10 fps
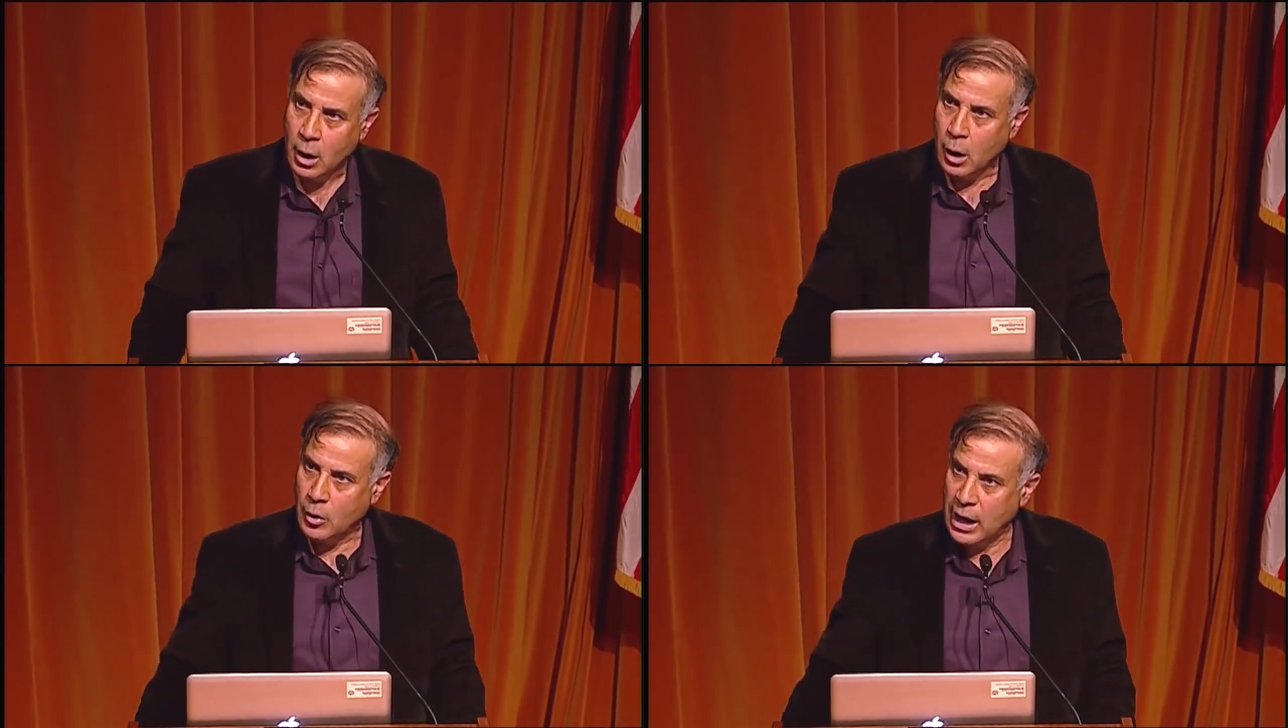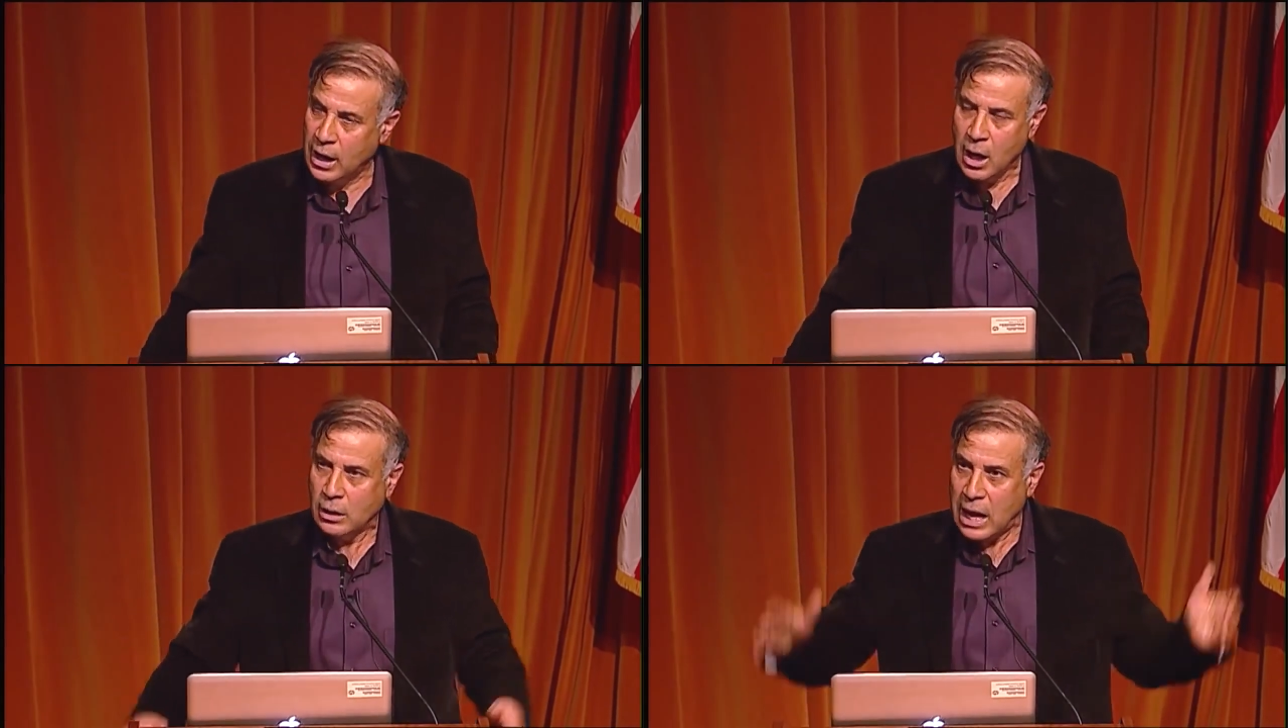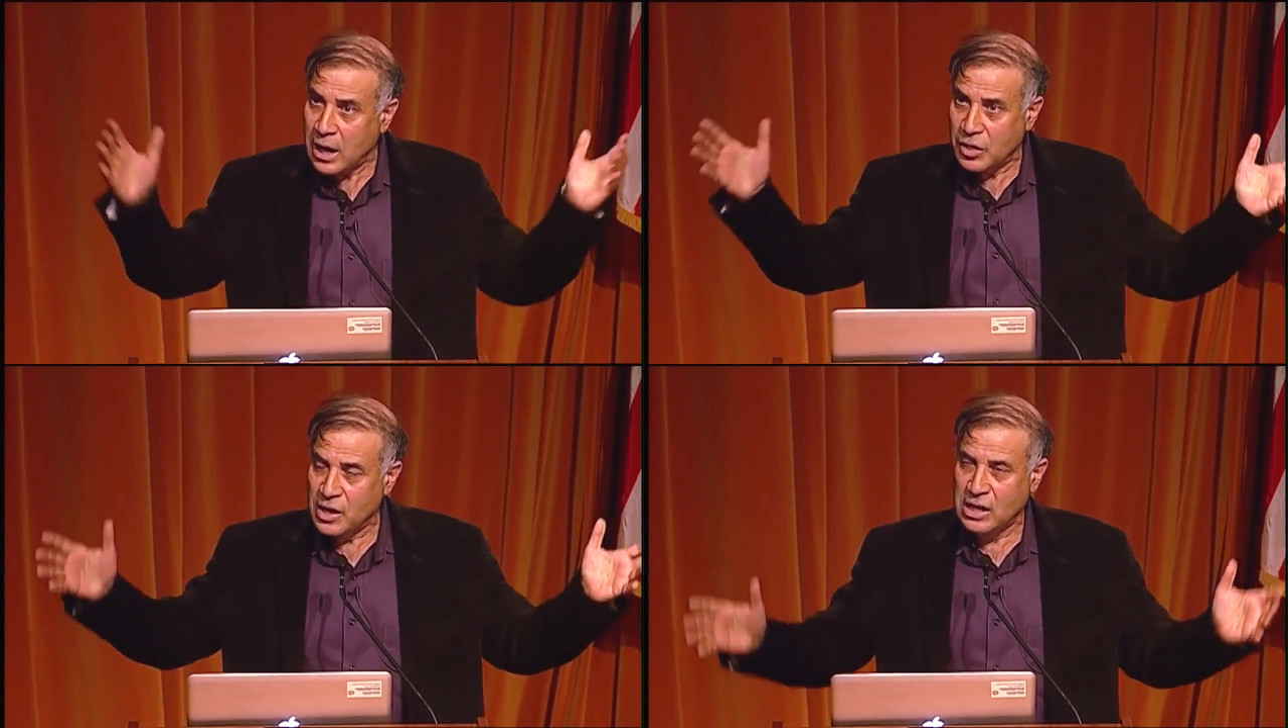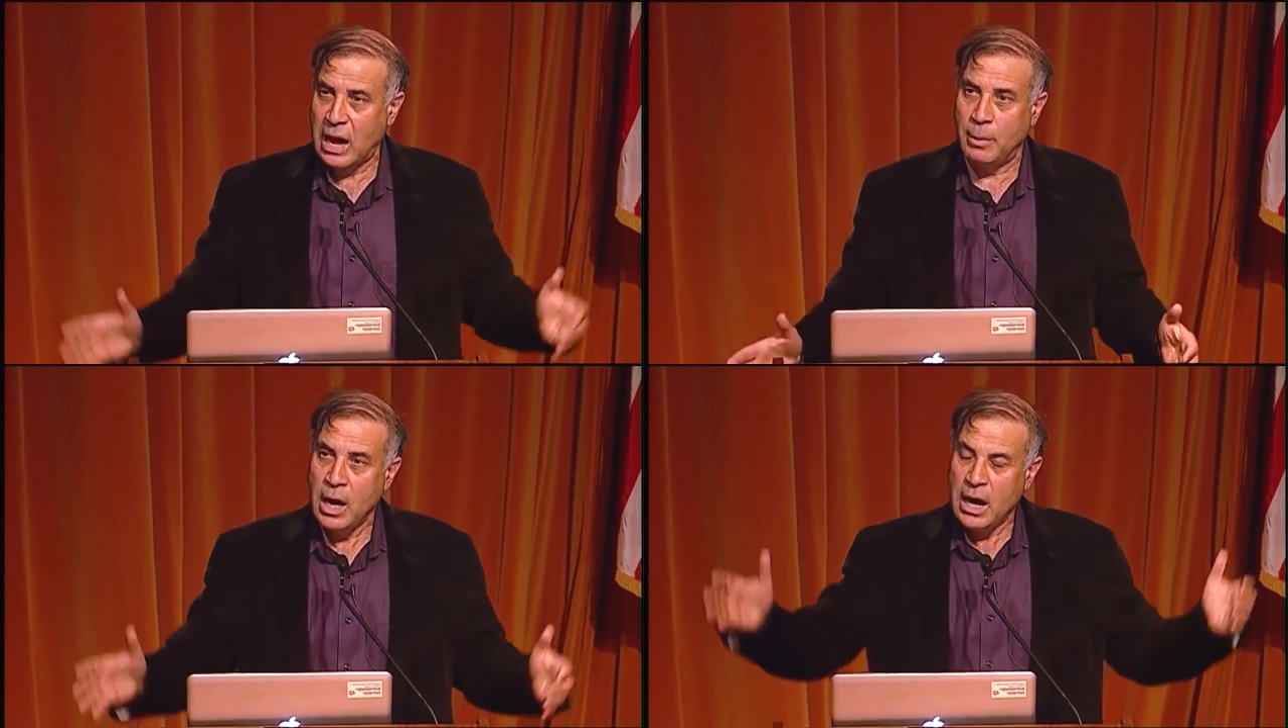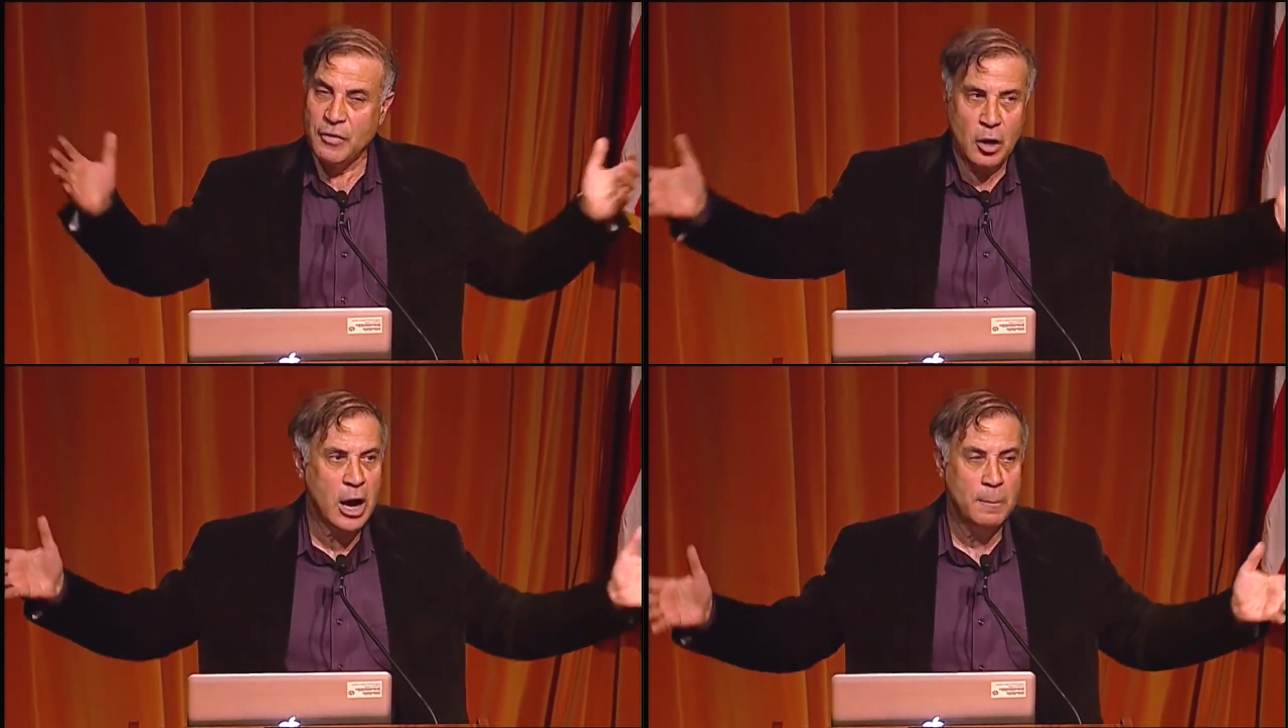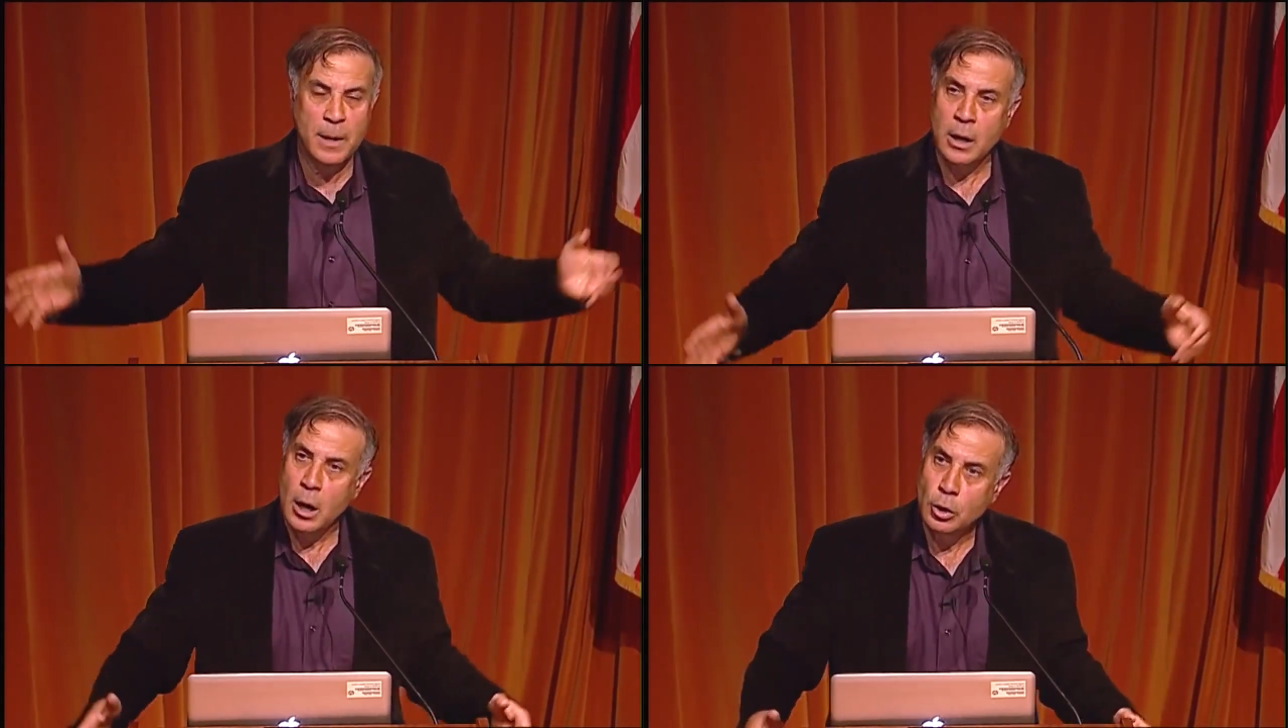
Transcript: Okay? A lot of things happened. If there had been